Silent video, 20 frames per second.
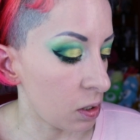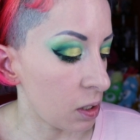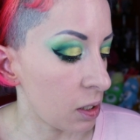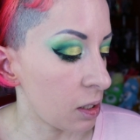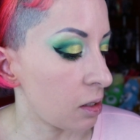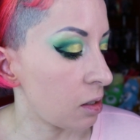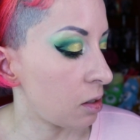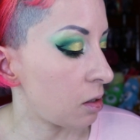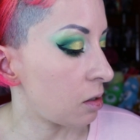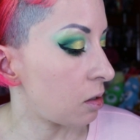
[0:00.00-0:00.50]

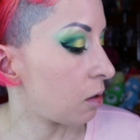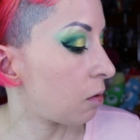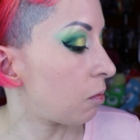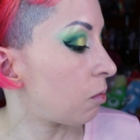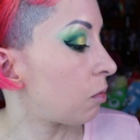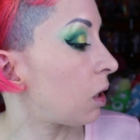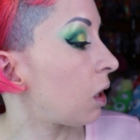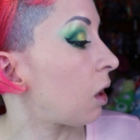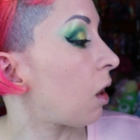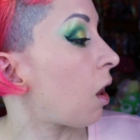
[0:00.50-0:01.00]
this
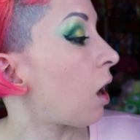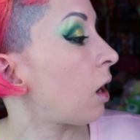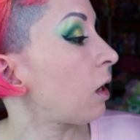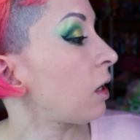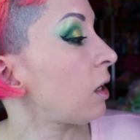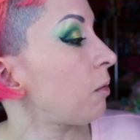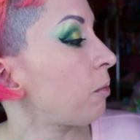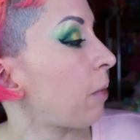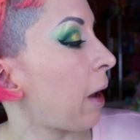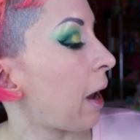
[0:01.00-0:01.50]

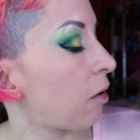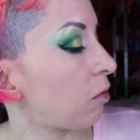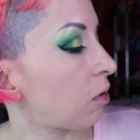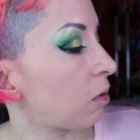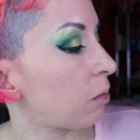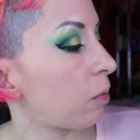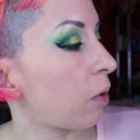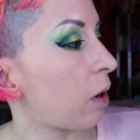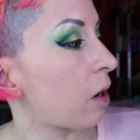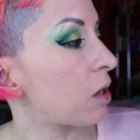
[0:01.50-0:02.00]
Milani
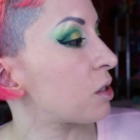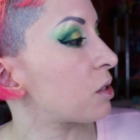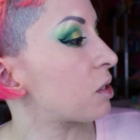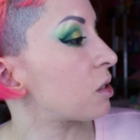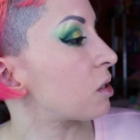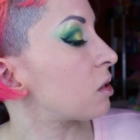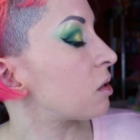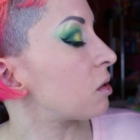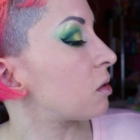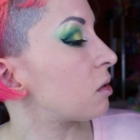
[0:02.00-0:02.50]
powder
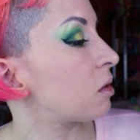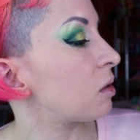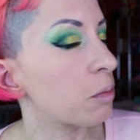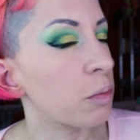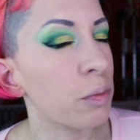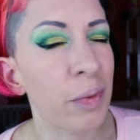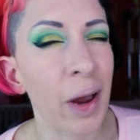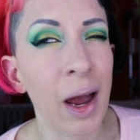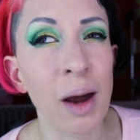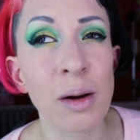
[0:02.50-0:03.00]
brush
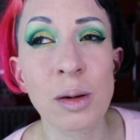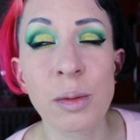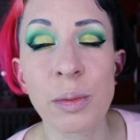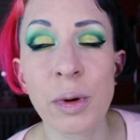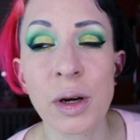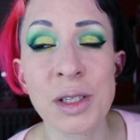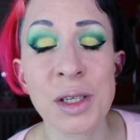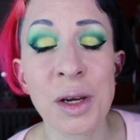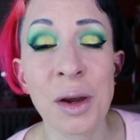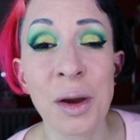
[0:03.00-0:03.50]
powder
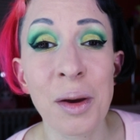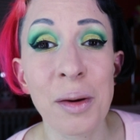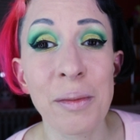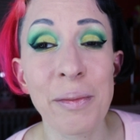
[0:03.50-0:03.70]
brush,